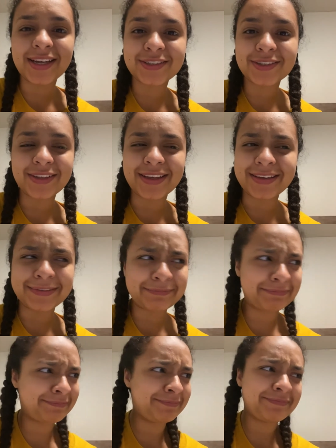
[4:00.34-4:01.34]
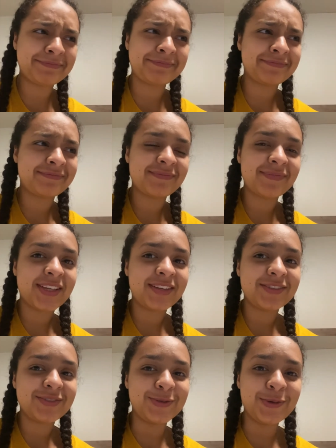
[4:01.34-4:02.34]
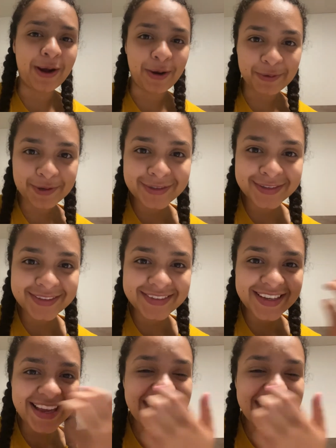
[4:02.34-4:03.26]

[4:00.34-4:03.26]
I took like two hours.